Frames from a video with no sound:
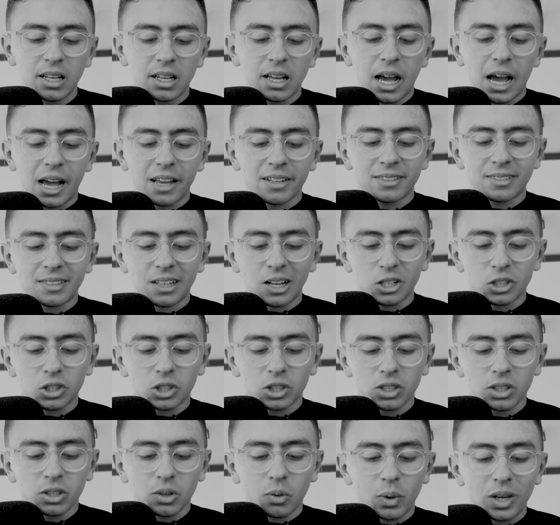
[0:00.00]
As
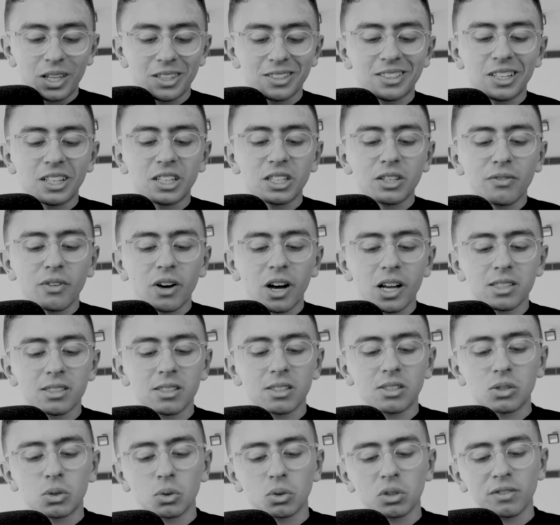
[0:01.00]
such, we incentivize the
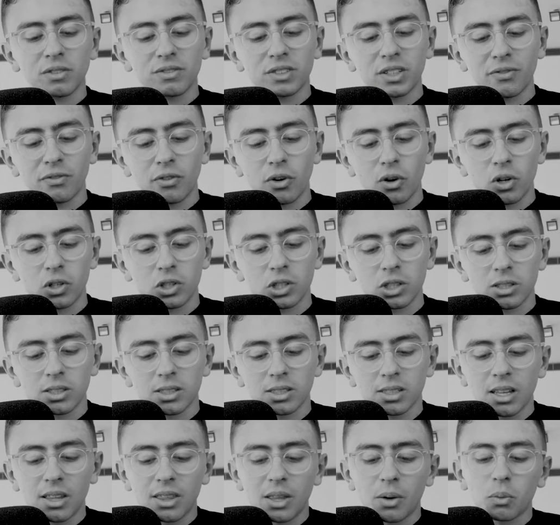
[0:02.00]
sort of
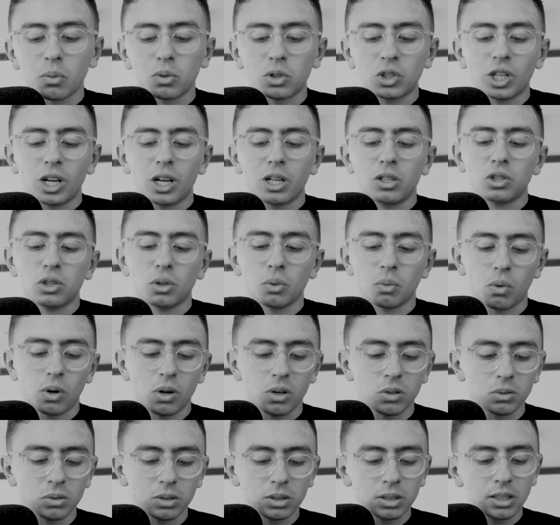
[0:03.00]
divergence that will change the
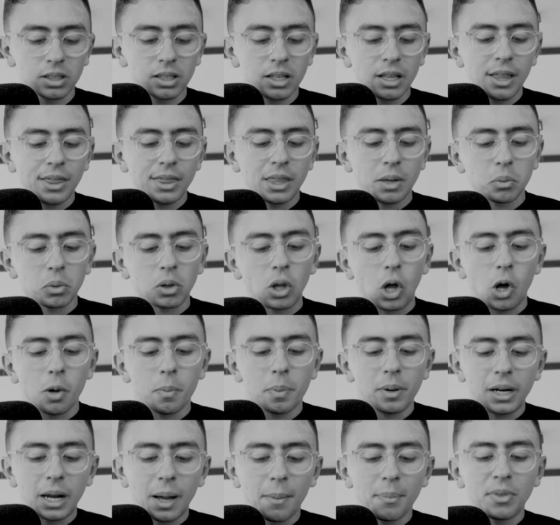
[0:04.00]
world, that will
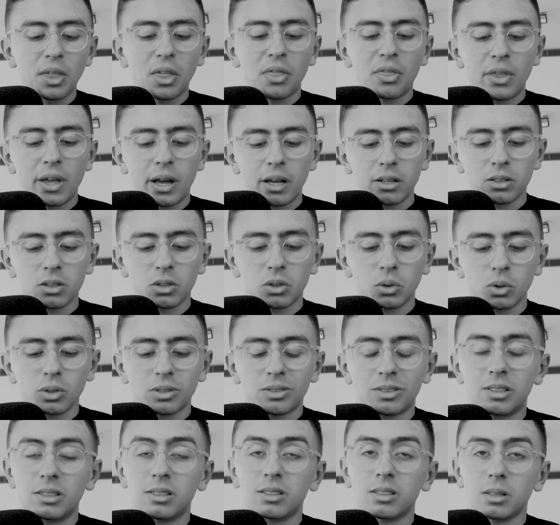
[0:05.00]
open up the 1,000-door
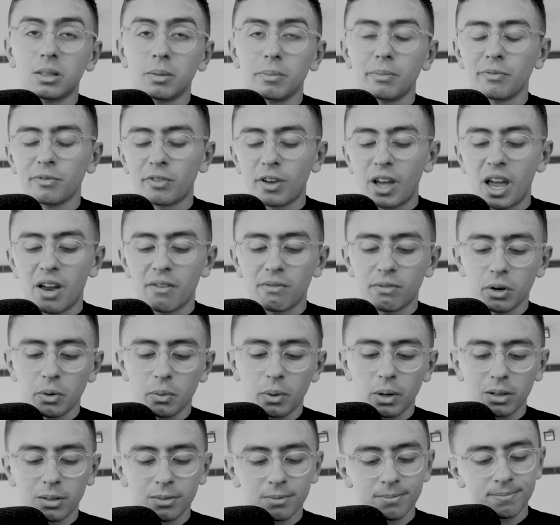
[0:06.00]
system for
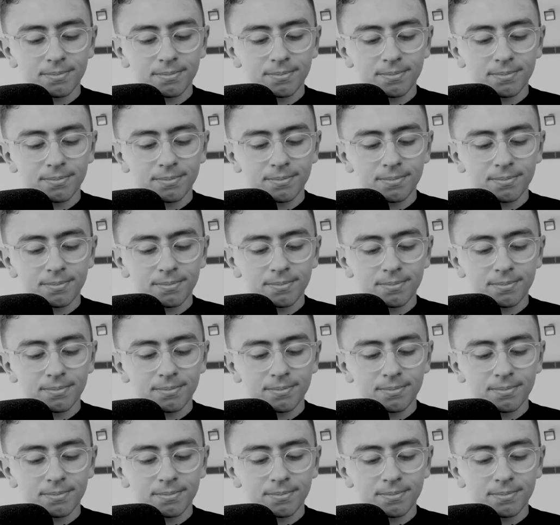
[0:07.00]
everyone.